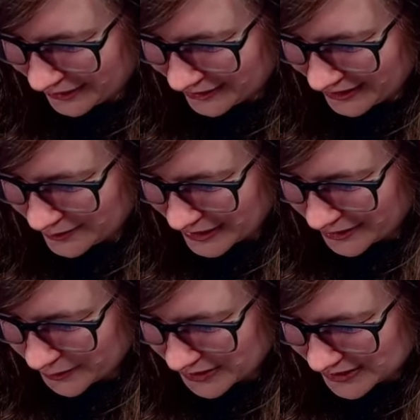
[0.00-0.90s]
hurting my
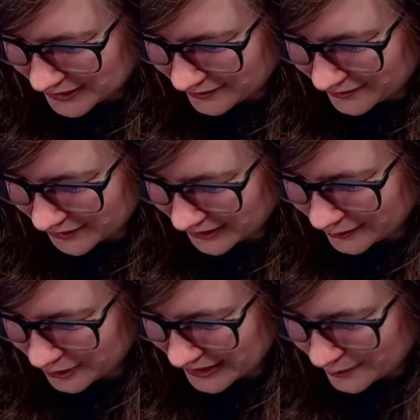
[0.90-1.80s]
own stuff for like
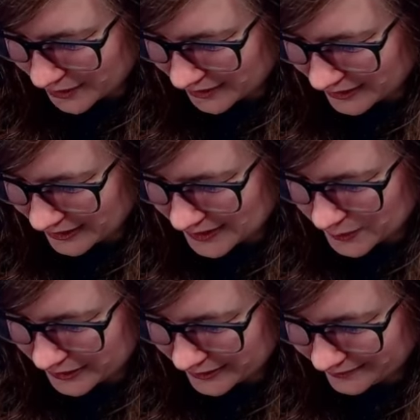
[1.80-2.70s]
Warhammer and things,
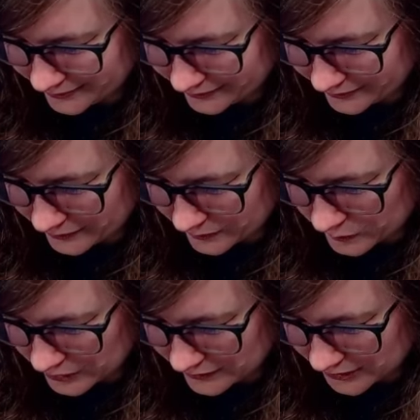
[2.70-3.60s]
but
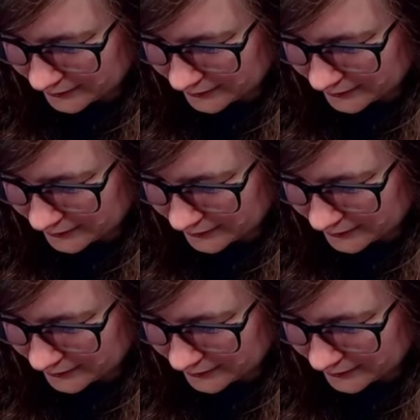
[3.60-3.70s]
whatever.